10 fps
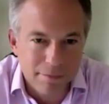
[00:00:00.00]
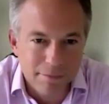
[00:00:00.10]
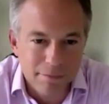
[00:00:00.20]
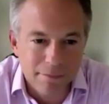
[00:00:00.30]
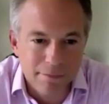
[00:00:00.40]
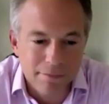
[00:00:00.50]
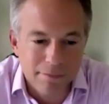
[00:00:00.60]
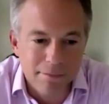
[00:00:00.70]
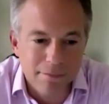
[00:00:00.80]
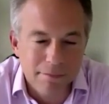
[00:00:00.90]

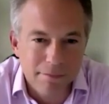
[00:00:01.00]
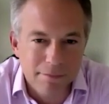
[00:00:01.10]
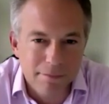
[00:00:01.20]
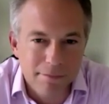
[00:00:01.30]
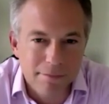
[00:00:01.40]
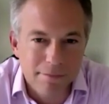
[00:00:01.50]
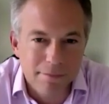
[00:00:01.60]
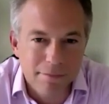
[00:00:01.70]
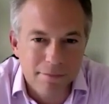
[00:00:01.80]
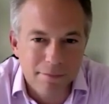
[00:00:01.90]

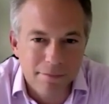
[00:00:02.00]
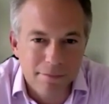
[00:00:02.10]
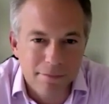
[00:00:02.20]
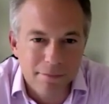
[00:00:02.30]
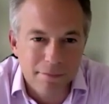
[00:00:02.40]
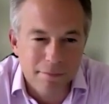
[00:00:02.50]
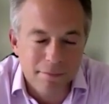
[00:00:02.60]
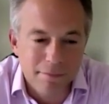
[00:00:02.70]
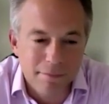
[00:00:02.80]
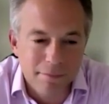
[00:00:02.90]

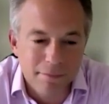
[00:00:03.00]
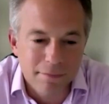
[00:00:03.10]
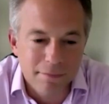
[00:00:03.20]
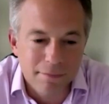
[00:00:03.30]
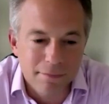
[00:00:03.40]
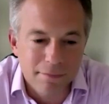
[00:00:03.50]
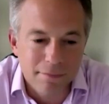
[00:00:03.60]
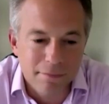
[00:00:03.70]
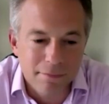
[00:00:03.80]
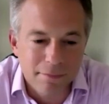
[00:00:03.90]

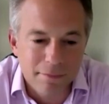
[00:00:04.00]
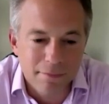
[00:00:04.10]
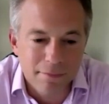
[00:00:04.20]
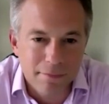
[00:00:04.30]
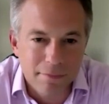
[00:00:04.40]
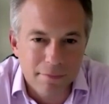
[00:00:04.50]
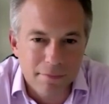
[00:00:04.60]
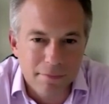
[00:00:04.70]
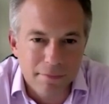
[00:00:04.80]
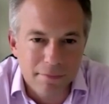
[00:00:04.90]

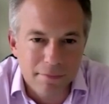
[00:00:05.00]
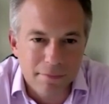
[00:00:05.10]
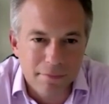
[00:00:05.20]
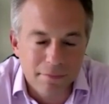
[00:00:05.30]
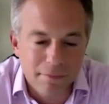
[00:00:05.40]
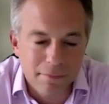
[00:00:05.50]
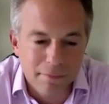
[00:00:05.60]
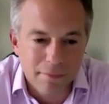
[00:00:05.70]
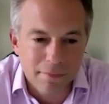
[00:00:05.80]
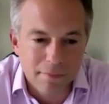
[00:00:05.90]

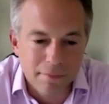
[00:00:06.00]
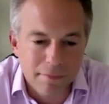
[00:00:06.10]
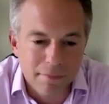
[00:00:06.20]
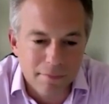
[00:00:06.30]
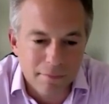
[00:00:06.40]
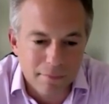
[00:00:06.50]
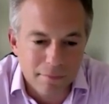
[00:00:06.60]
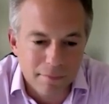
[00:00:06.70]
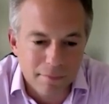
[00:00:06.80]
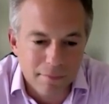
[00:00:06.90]

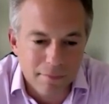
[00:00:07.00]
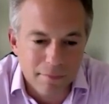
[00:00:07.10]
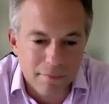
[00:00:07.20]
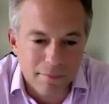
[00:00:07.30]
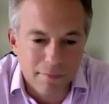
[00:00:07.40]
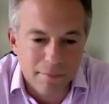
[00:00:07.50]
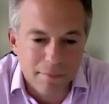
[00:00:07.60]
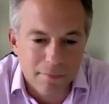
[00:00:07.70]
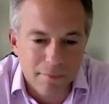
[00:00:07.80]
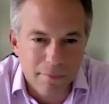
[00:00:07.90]
No words are spoken by the person on screen.